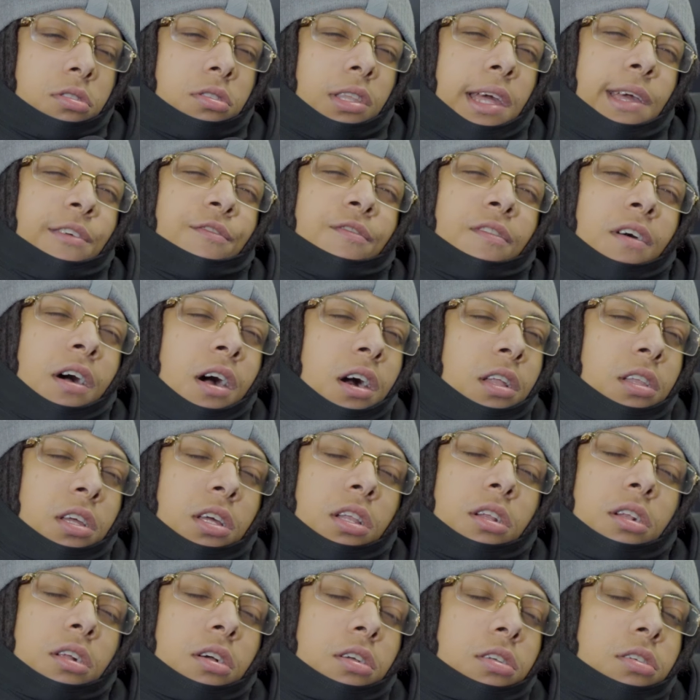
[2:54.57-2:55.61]
They
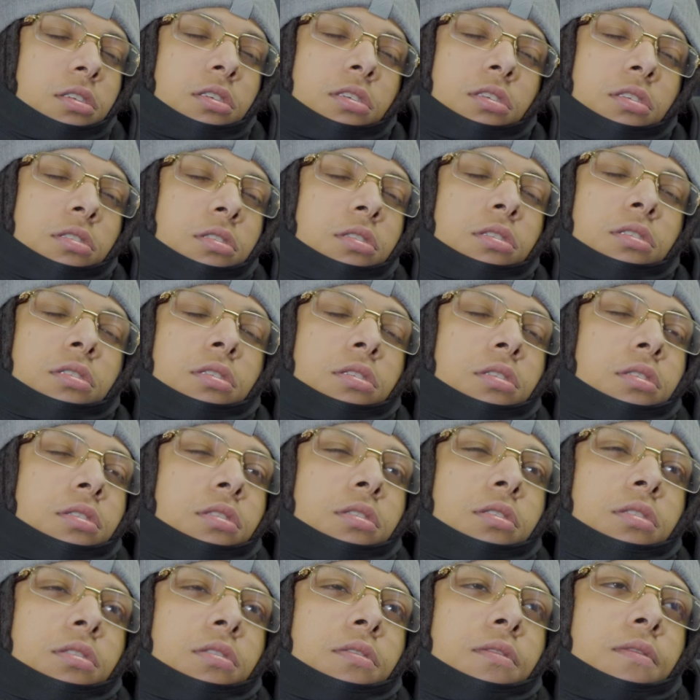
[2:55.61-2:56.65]
violated us. And this was
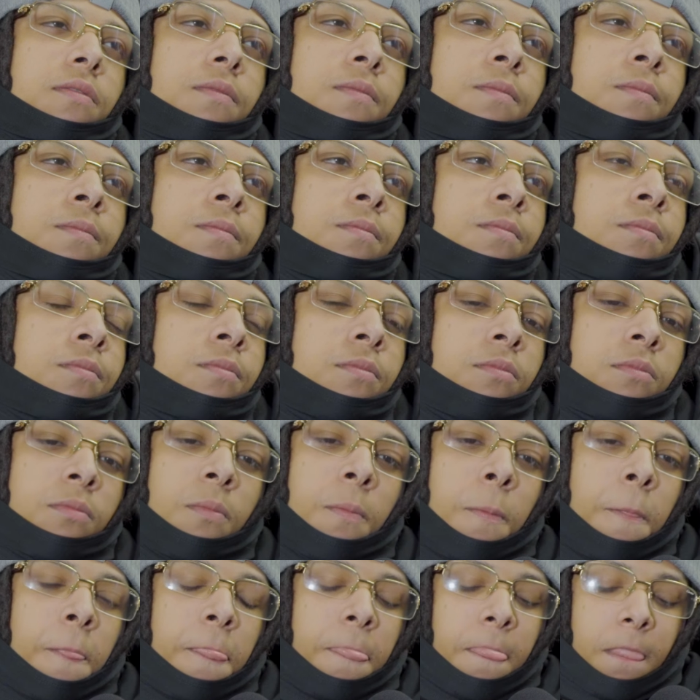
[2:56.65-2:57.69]
a fan that was at the
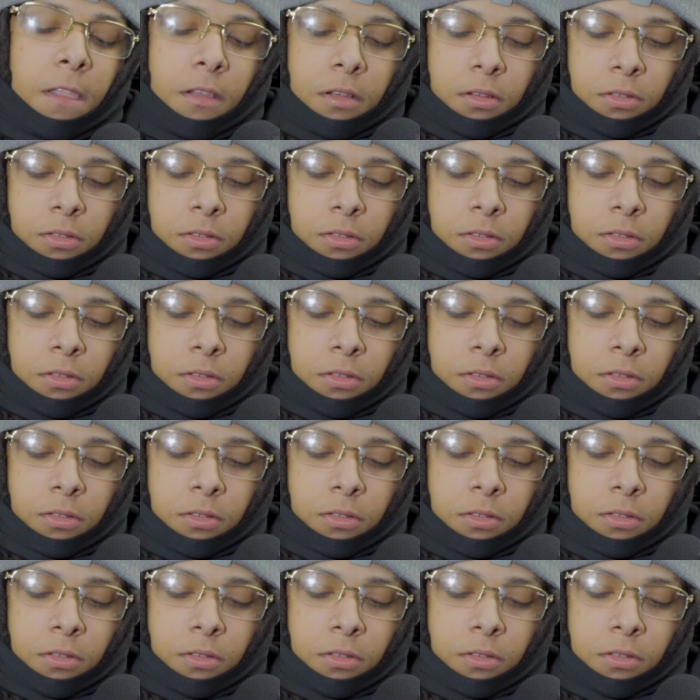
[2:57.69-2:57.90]
show, right?